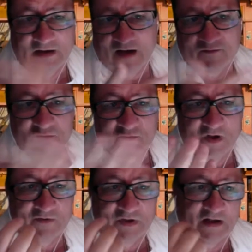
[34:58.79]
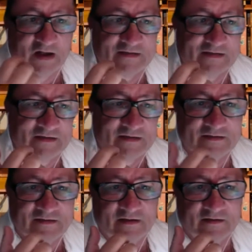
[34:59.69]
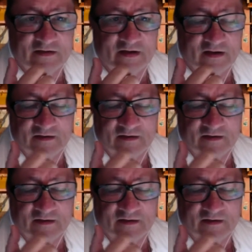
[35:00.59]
come to our classes, and